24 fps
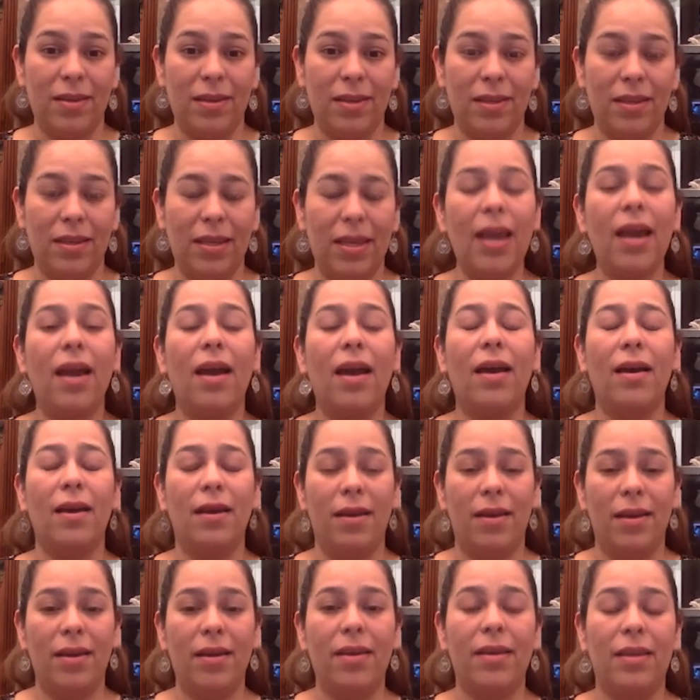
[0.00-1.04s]
yeah
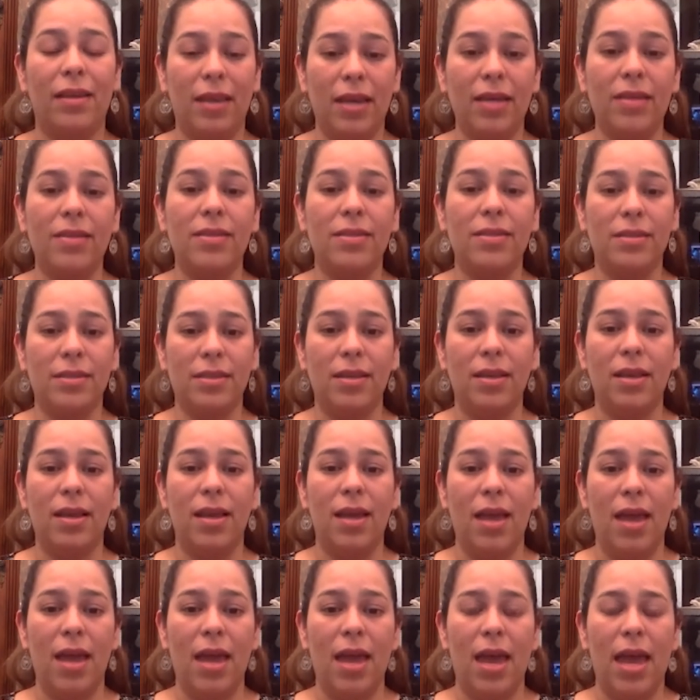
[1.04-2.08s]
yes
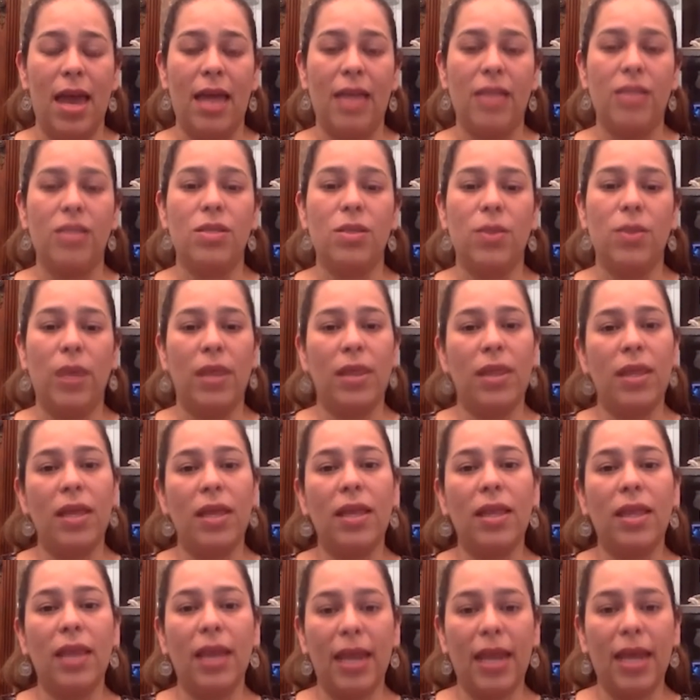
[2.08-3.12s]
and so i
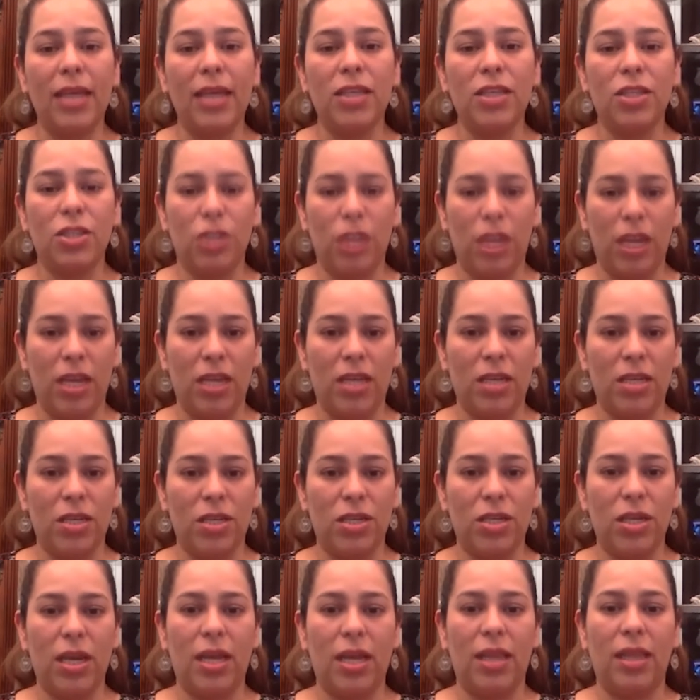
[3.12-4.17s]
think that has
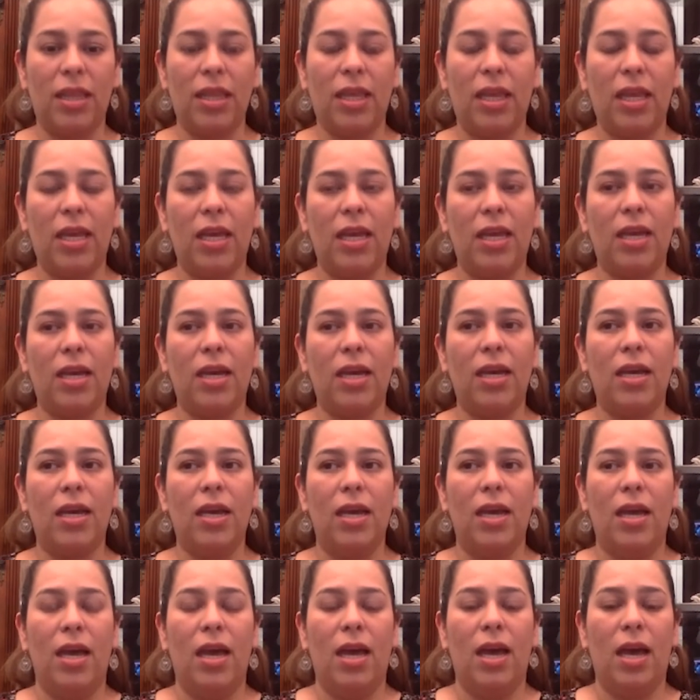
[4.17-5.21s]
changed i think
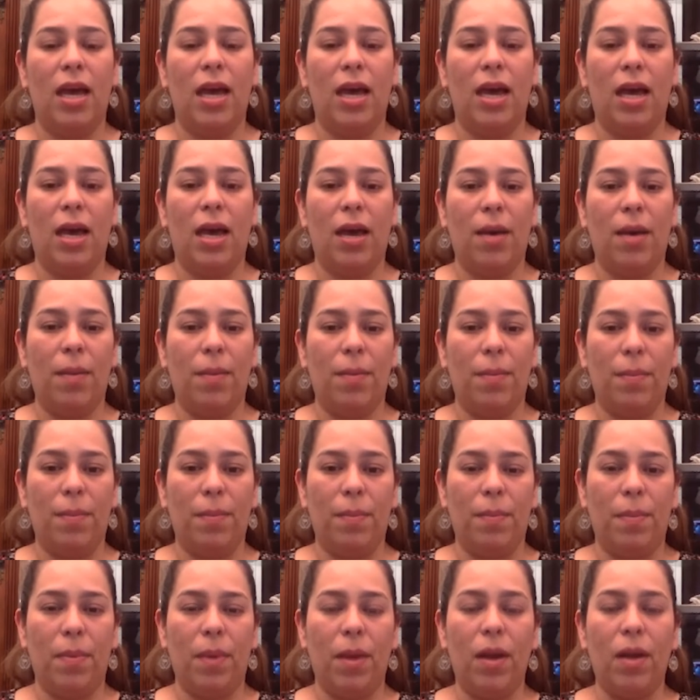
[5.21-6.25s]

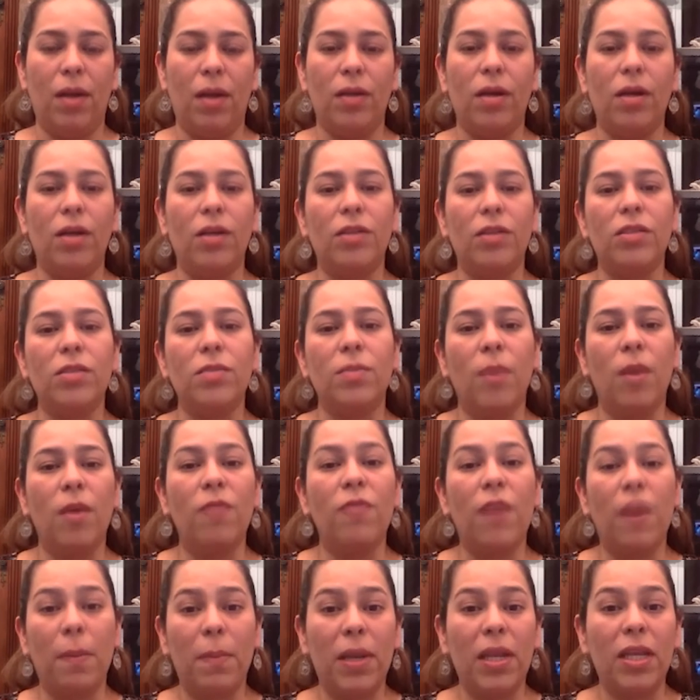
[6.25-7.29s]
um, our, our small
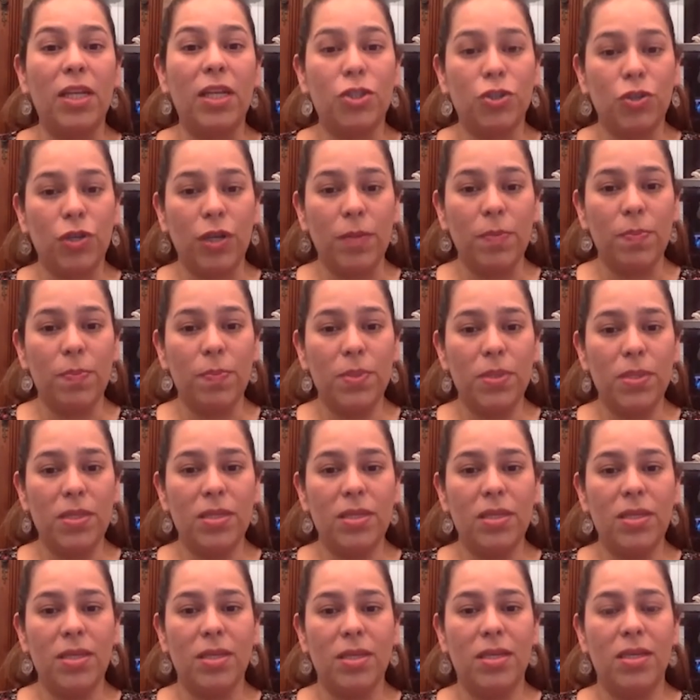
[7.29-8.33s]
family trips